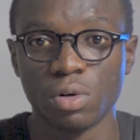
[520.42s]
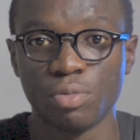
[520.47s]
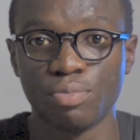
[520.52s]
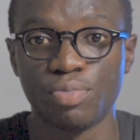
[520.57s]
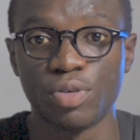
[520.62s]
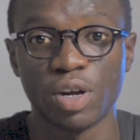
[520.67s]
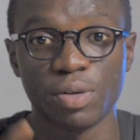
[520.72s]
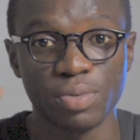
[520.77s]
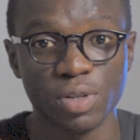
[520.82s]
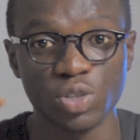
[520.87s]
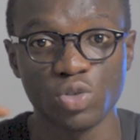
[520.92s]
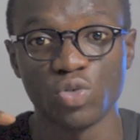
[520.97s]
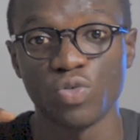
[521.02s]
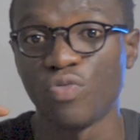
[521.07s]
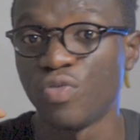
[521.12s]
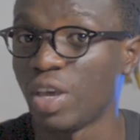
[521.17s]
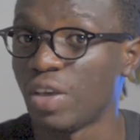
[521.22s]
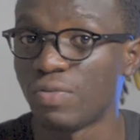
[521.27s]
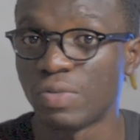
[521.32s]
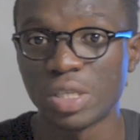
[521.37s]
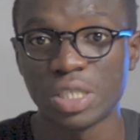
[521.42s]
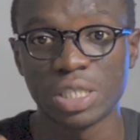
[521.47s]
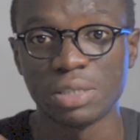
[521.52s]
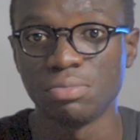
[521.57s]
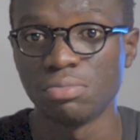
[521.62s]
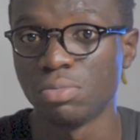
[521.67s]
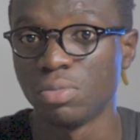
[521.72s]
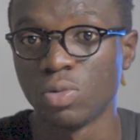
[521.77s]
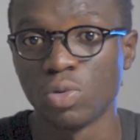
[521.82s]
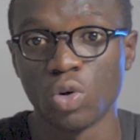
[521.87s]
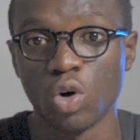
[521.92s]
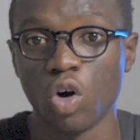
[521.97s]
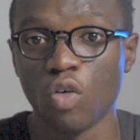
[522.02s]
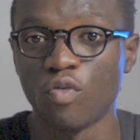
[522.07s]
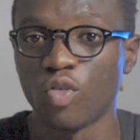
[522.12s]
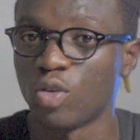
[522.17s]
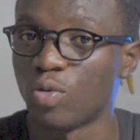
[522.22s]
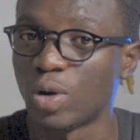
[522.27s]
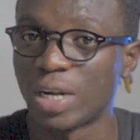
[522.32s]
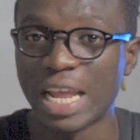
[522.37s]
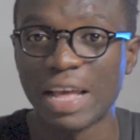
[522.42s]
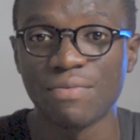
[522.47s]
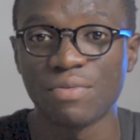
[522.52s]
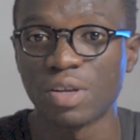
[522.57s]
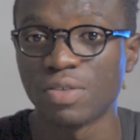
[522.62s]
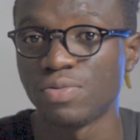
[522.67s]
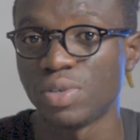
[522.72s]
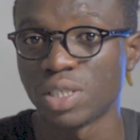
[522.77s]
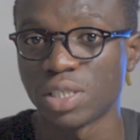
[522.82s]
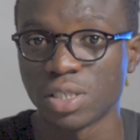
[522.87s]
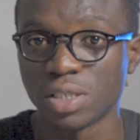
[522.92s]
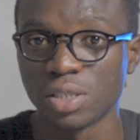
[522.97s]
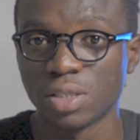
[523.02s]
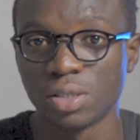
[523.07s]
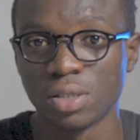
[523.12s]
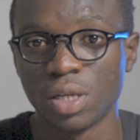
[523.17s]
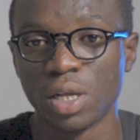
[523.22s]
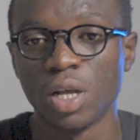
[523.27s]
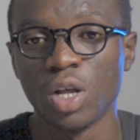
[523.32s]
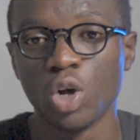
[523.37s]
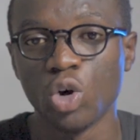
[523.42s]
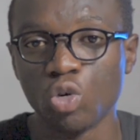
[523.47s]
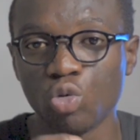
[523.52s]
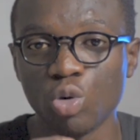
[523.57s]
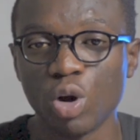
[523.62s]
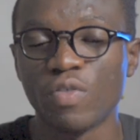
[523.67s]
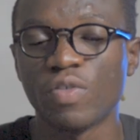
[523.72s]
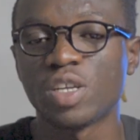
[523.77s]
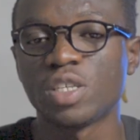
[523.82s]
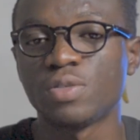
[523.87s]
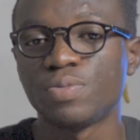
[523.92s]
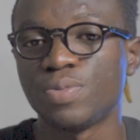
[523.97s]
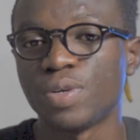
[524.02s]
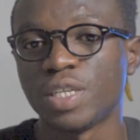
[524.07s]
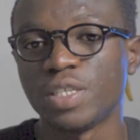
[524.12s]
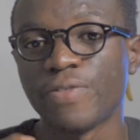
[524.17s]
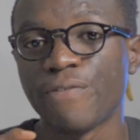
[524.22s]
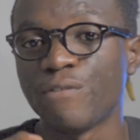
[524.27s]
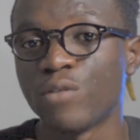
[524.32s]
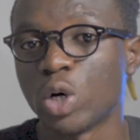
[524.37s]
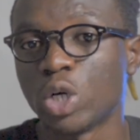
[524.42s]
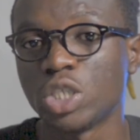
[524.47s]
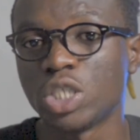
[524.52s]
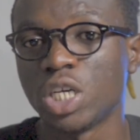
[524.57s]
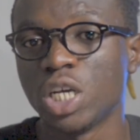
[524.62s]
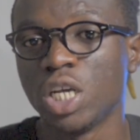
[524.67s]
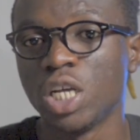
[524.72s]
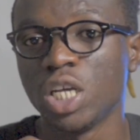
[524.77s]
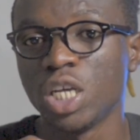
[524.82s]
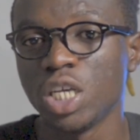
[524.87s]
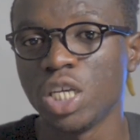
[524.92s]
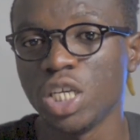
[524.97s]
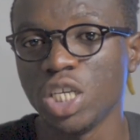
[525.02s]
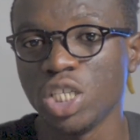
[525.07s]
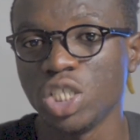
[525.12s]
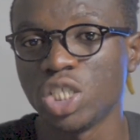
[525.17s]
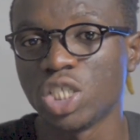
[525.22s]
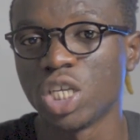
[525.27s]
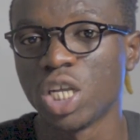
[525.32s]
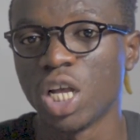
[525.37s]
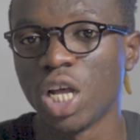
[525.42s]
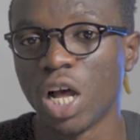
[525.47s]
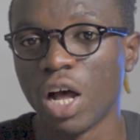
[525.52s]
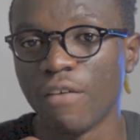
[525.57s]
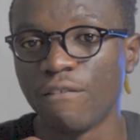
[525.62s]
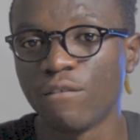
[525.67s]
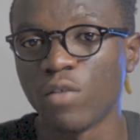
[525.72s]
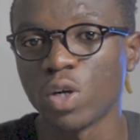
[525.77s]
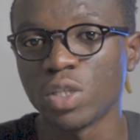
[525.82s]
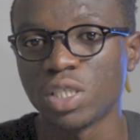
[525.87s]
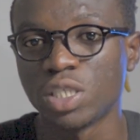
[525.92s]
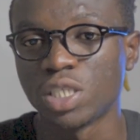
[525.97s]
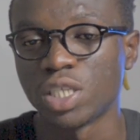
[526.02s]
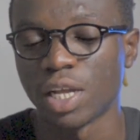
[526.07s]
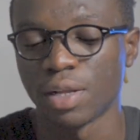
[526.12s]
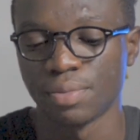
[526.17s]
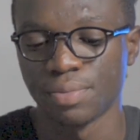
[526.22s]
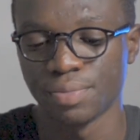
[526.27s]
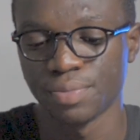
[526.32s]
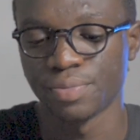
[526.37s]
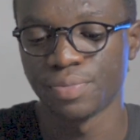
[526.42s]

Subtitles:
probably to favor them or for whatever reason. Whoever spreads fraud is a fraudster.